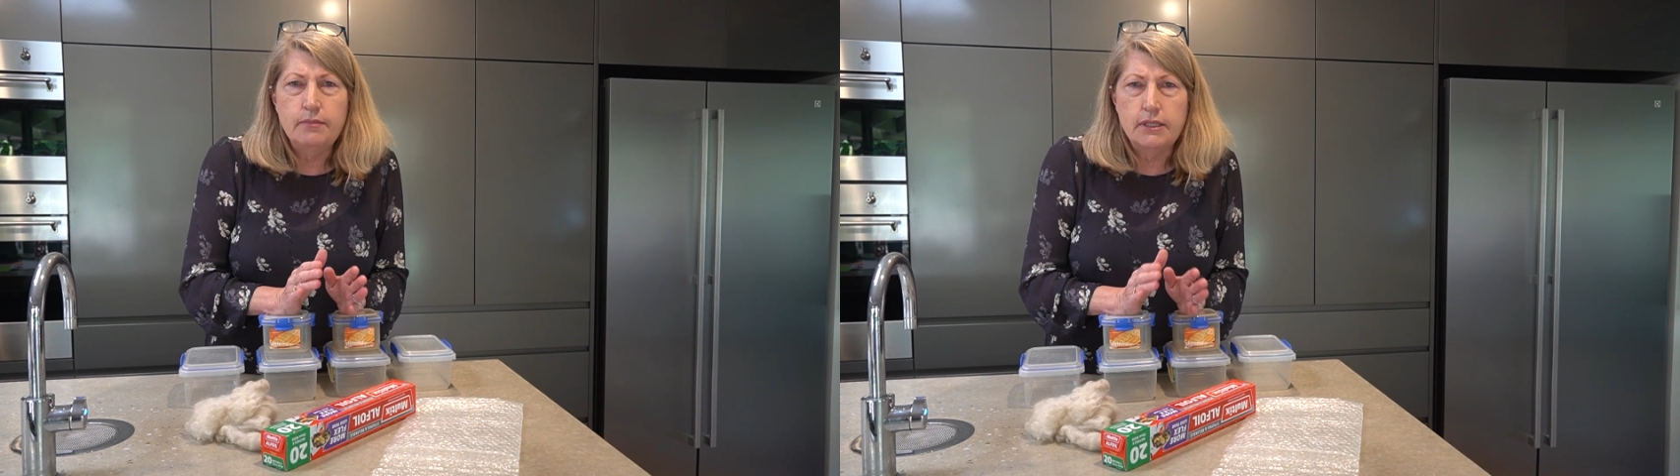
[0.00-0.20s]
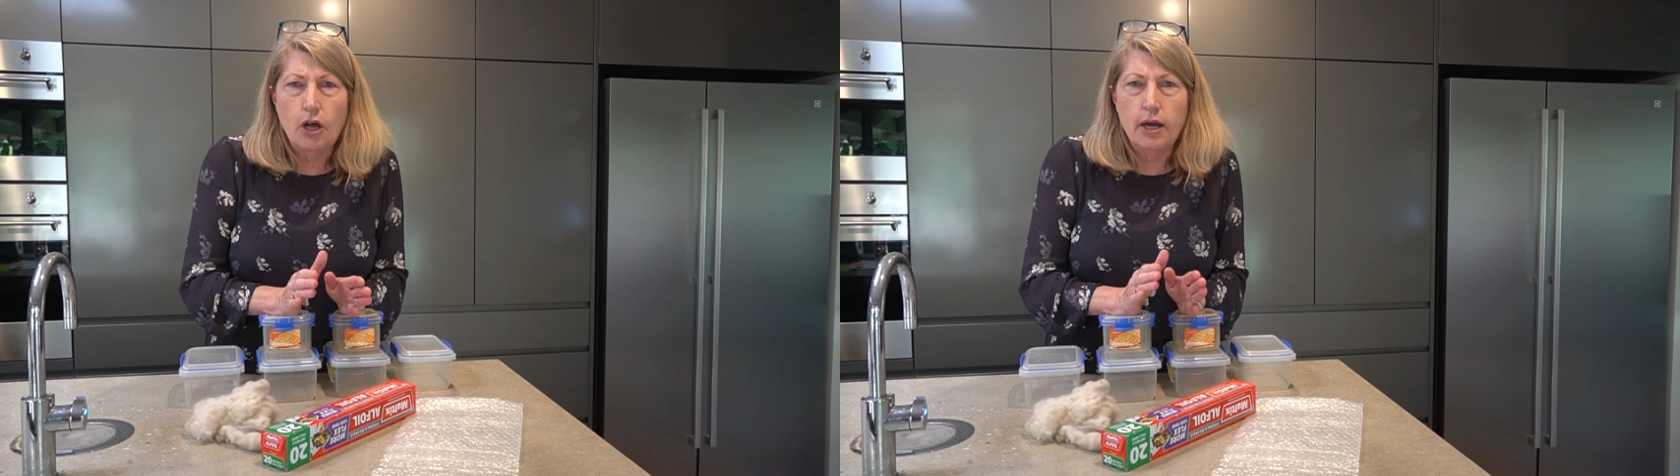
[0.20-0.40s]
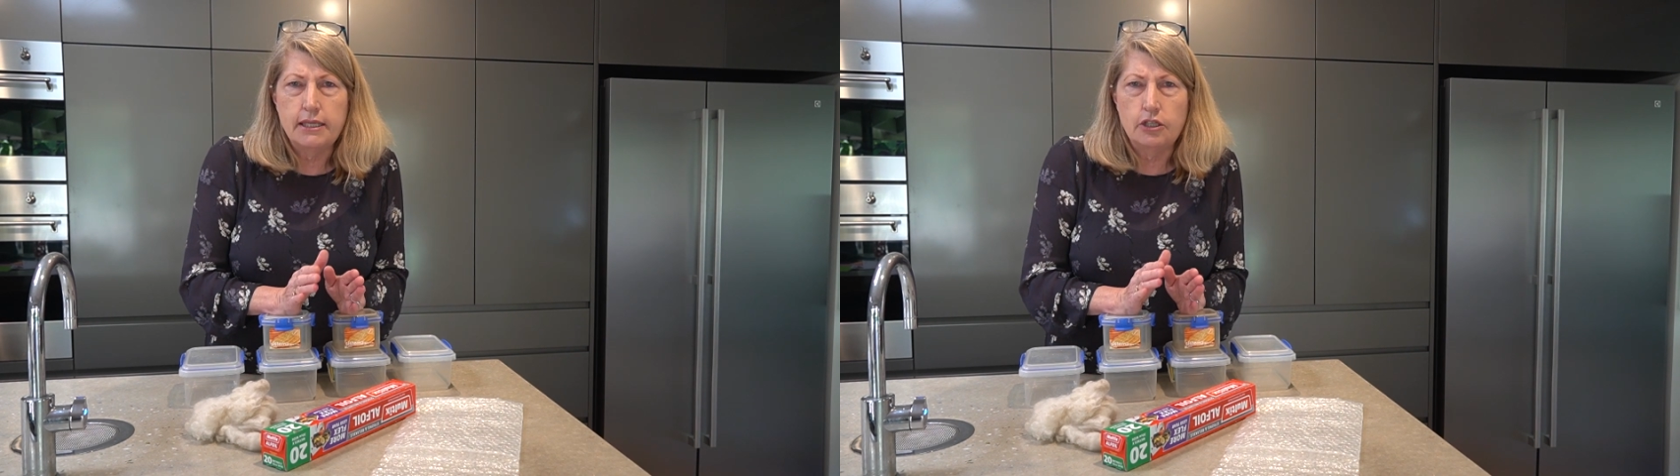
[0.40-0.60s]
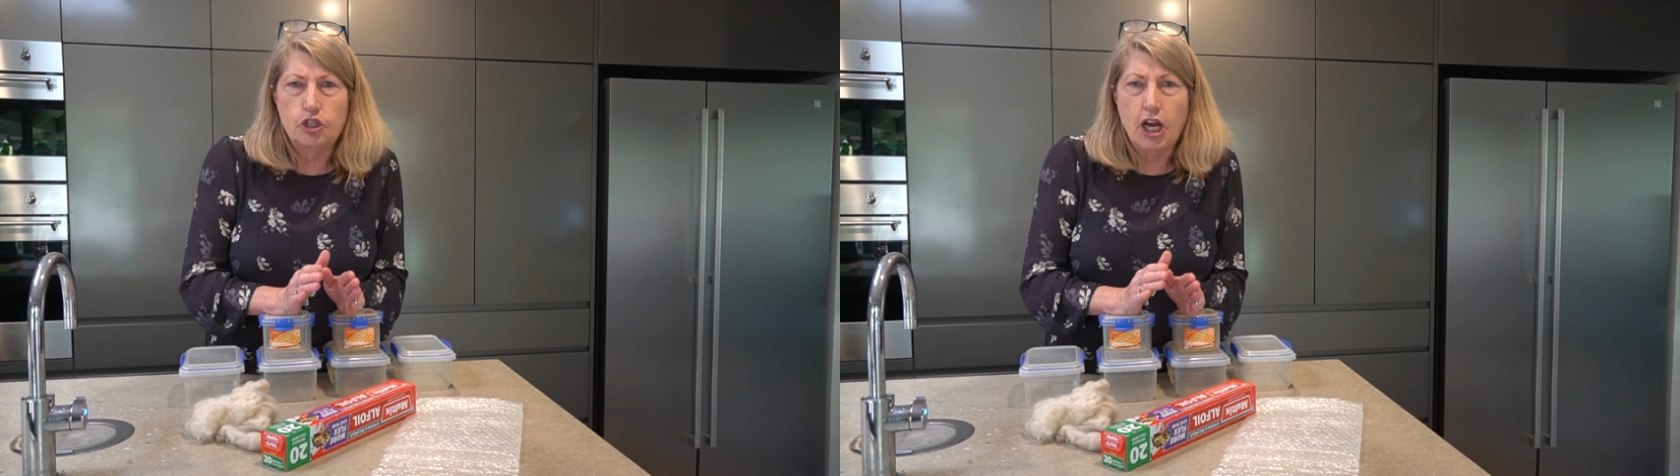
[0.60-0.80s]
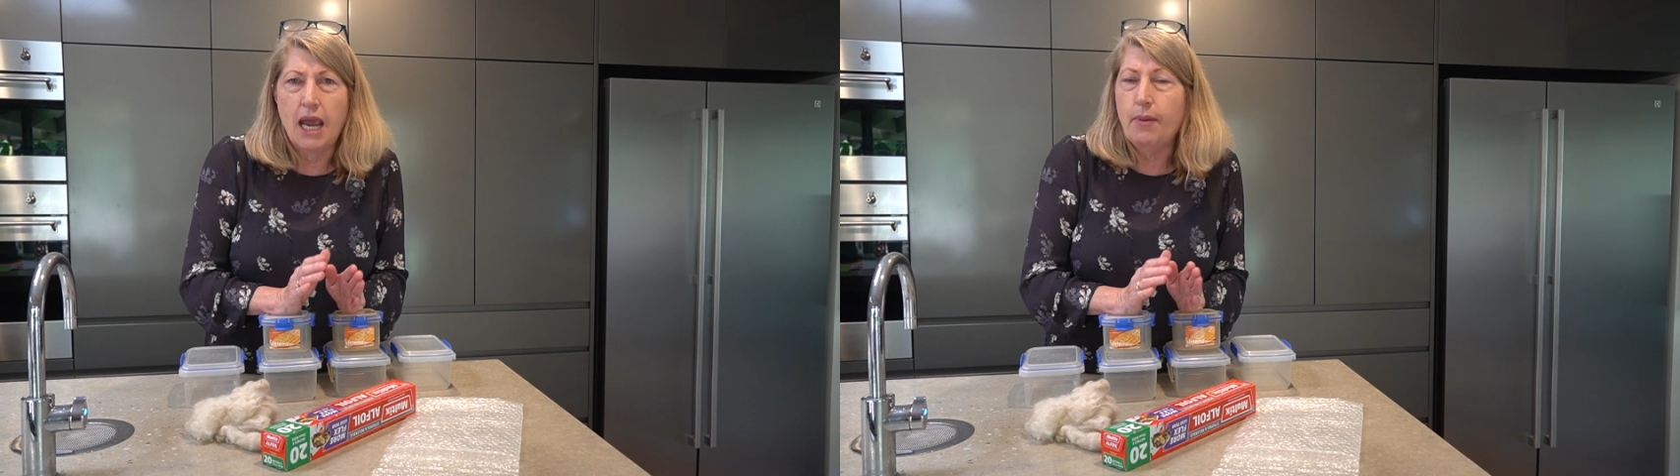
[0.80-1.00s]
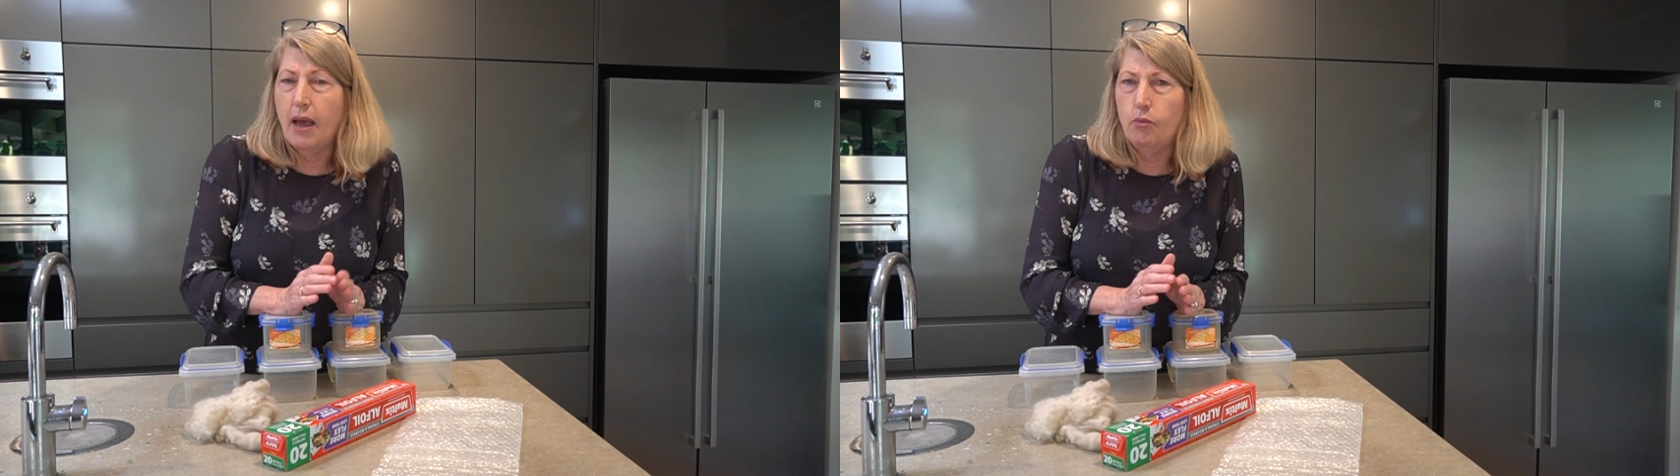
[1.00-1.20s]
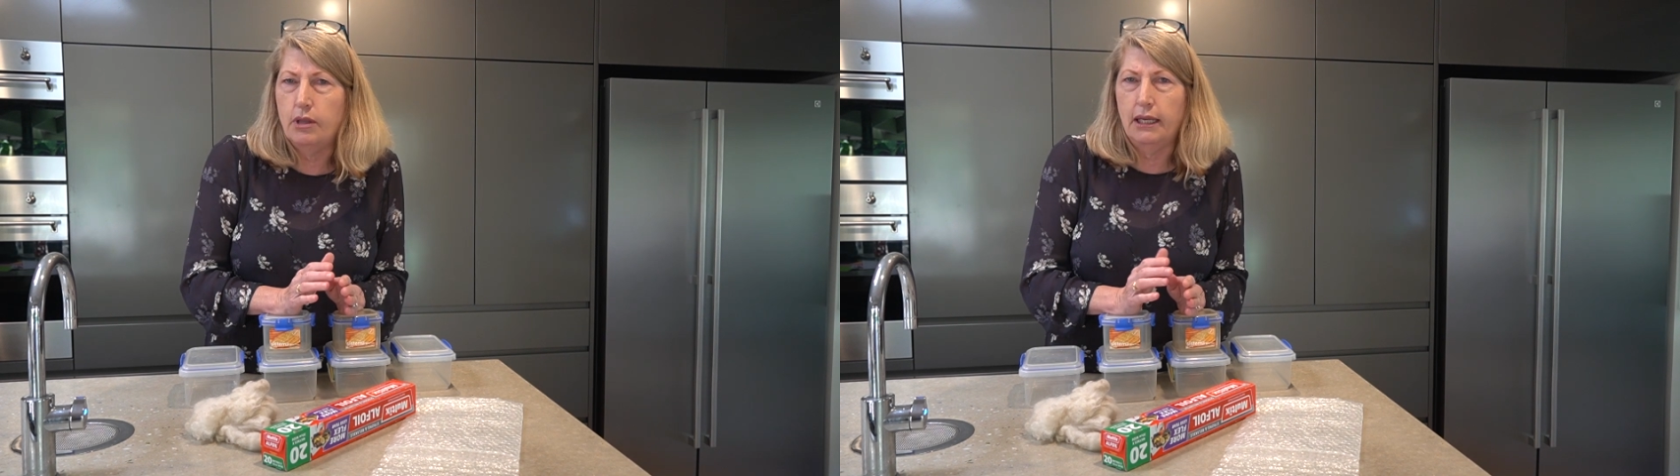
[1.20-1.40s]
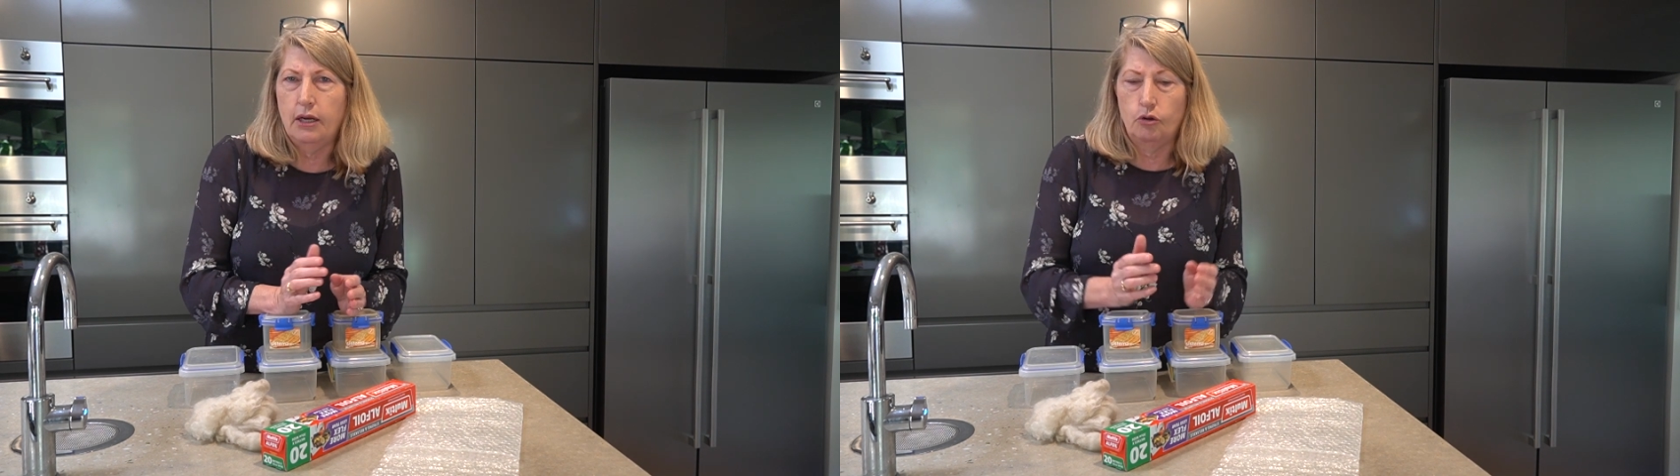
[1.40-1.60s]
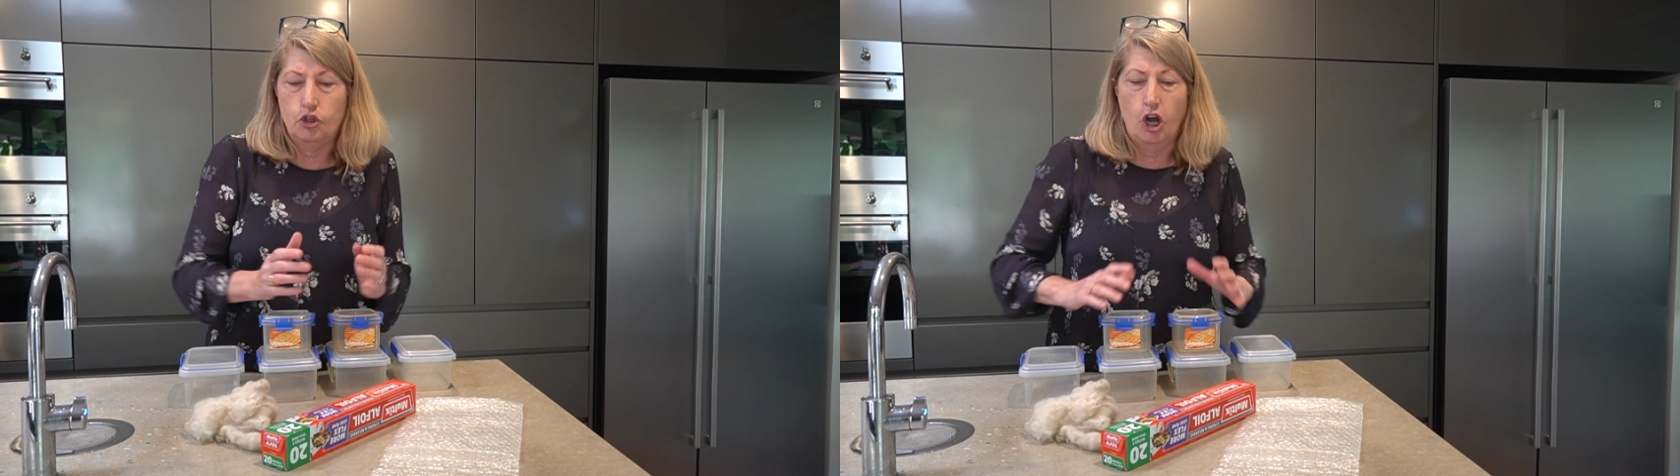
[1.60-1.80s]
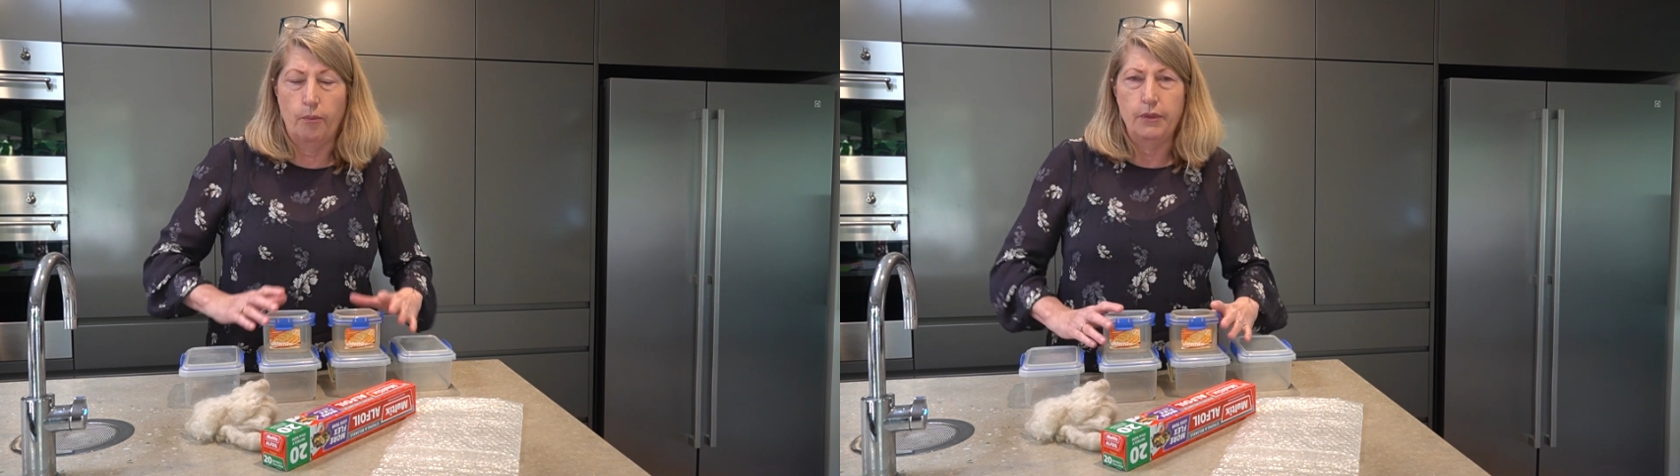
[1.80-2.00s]
size and shape and with a lid on
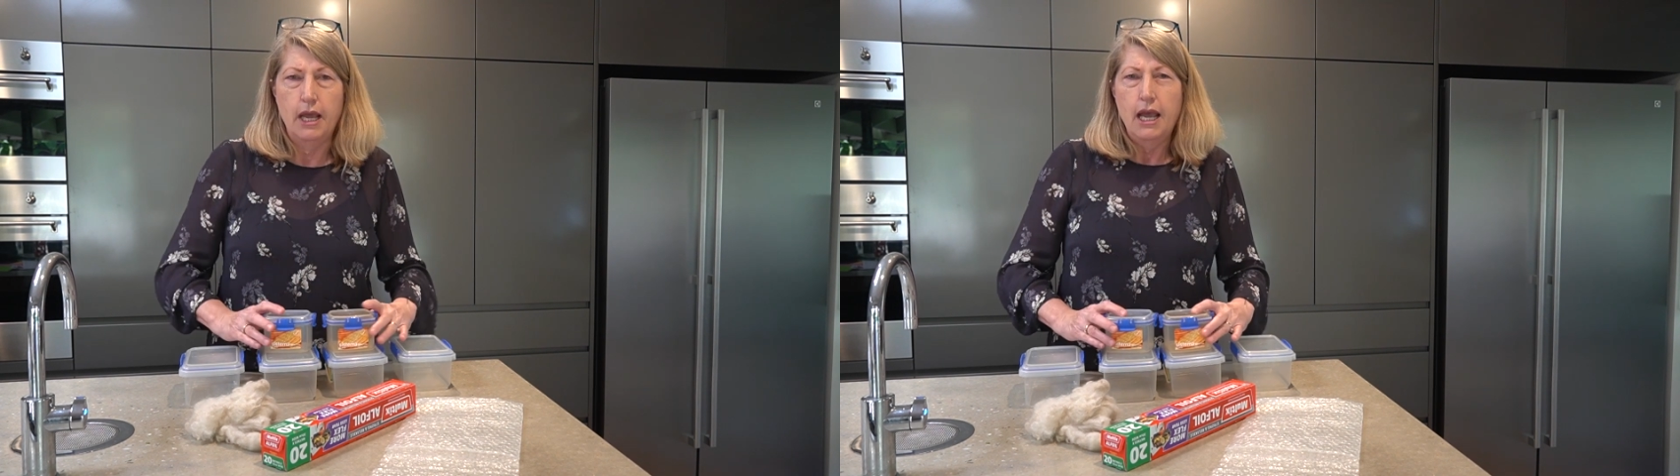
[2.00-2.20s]
top.